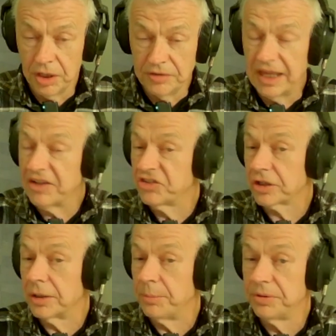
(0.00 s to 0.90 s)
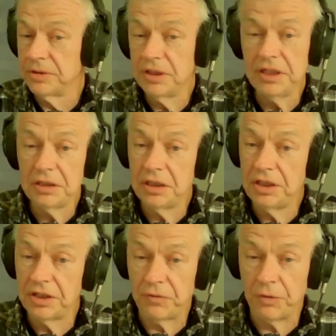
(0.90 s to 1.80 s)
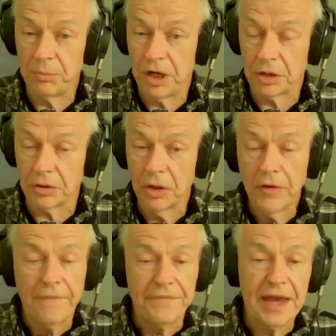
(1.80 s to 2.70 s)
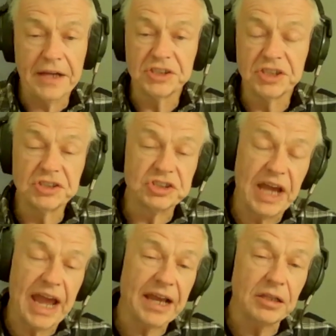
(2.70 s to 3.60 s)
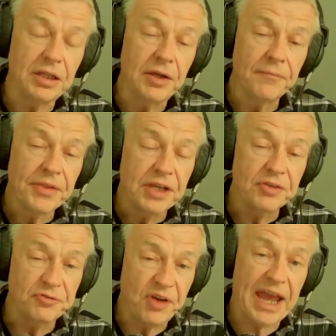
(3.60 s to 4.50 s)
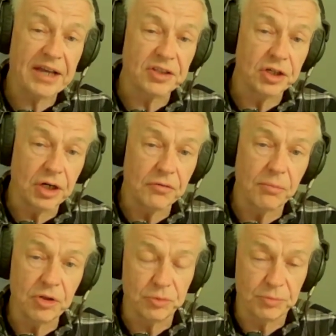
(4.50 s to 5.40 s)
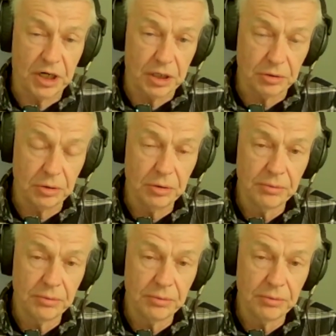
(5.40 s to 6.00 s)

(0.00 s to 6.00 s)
That is a completely different model. That is exactly, in fact, the government's model